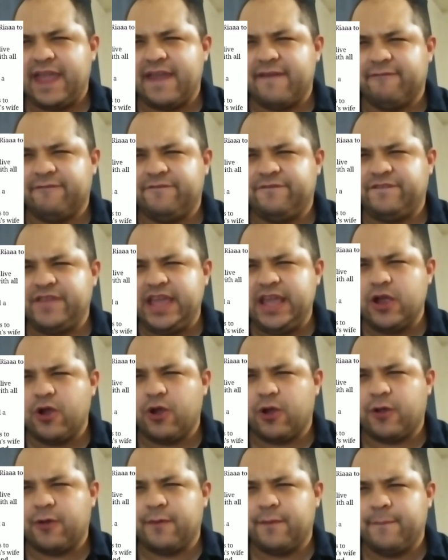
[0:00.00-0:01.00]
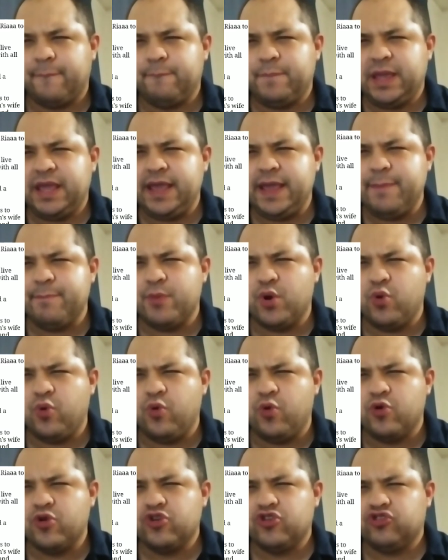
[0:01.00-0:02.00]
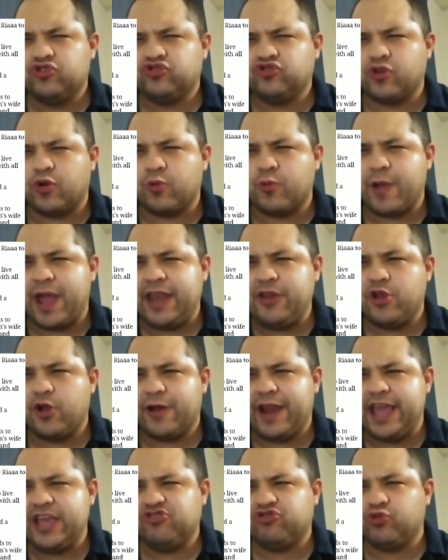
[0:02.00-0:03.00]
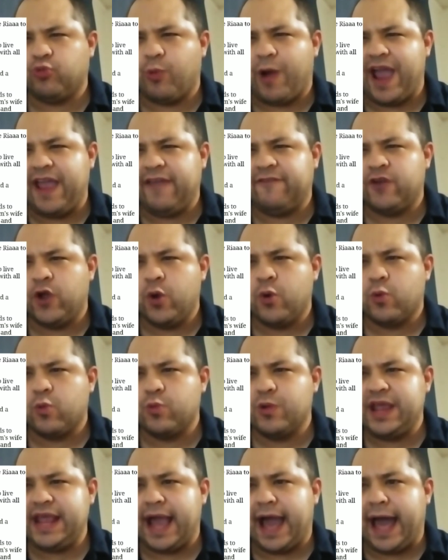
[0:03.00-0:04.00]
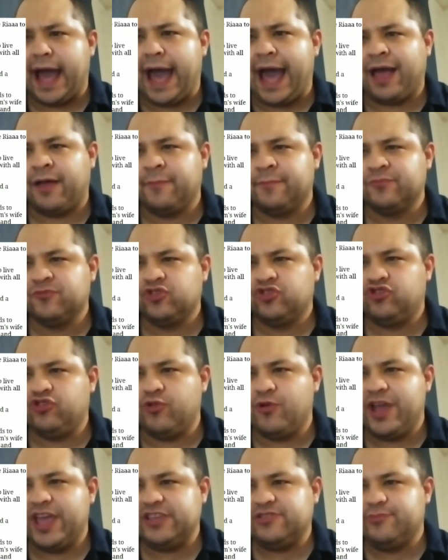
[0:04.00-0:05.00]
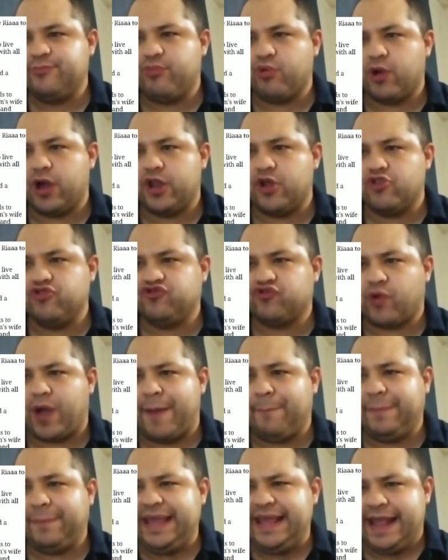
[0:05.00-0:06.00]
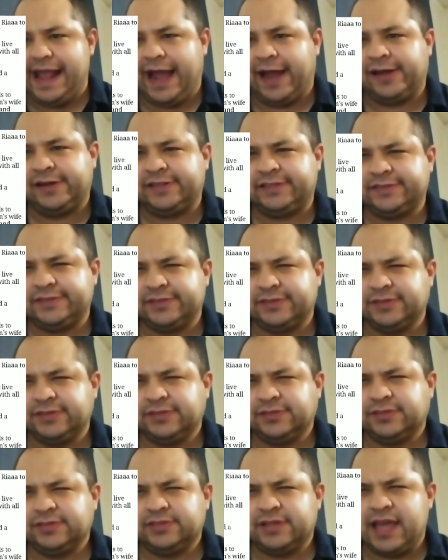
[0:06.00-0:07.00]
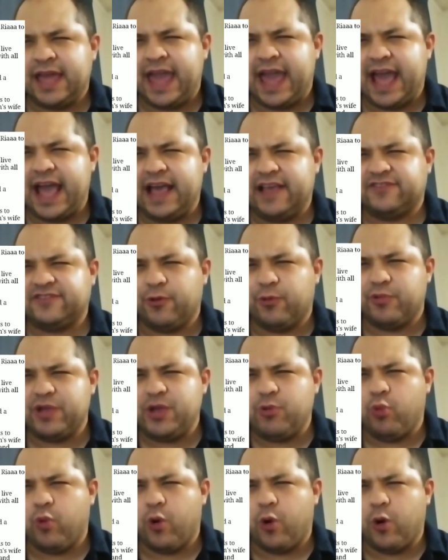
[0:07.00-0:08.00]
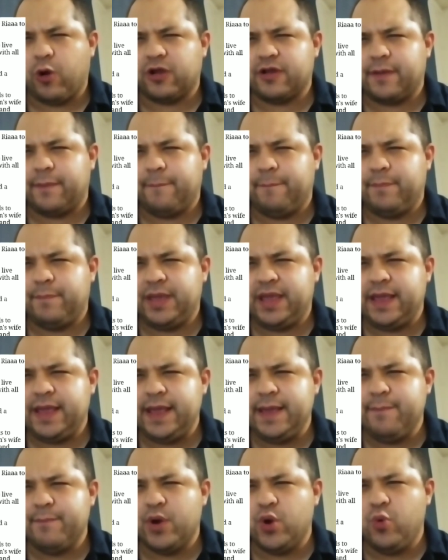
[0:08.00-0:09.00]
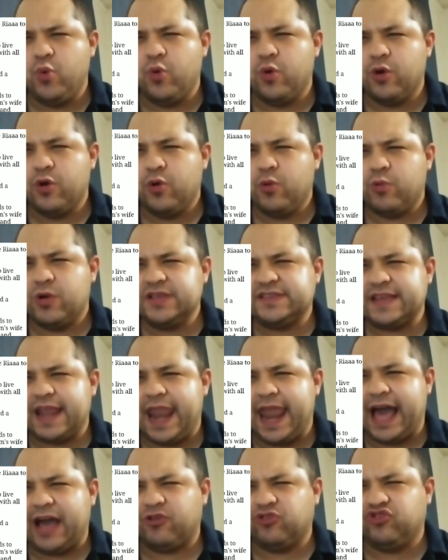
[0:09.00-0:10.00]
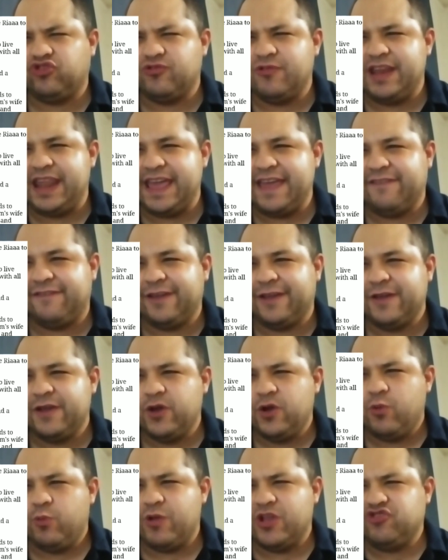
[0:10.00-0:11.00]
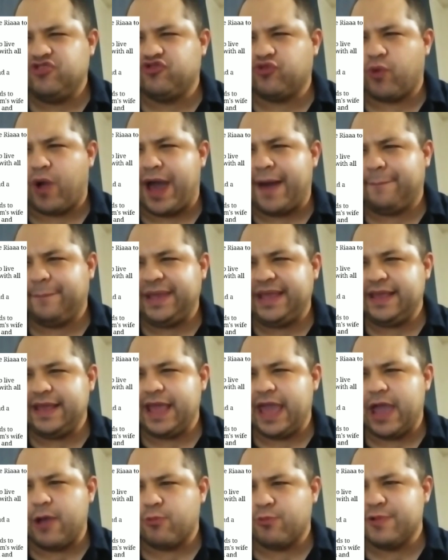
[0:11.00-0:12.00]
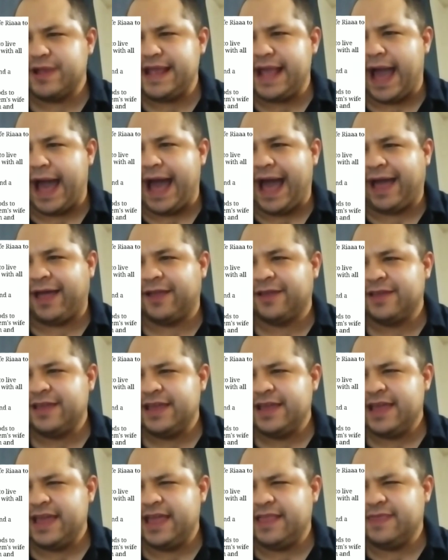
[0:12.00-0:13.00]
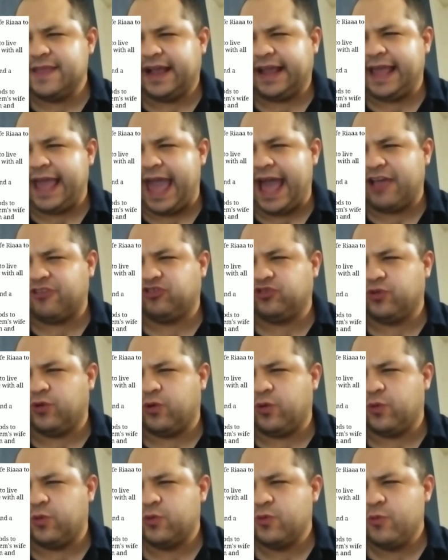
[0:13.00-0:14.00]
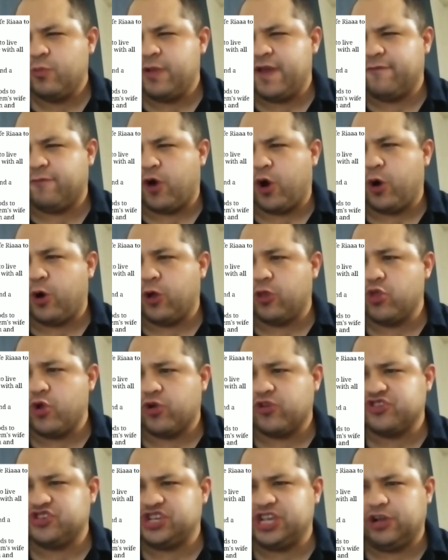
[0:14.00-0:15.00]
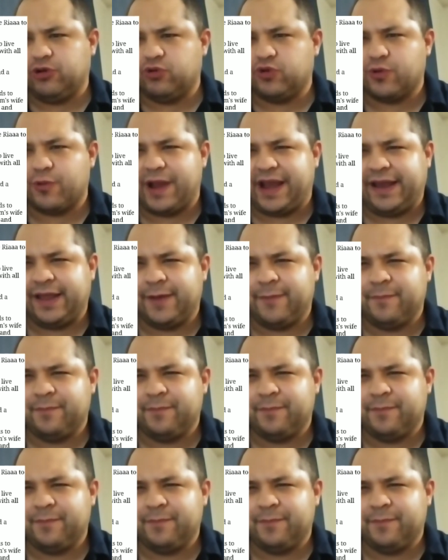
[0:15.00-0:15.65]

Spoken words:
In fear, Pimu surrendered his wife Ria to his brother Drami. As a reward, Pimu was allowed to live with Drami and Ria in the castle with all their children.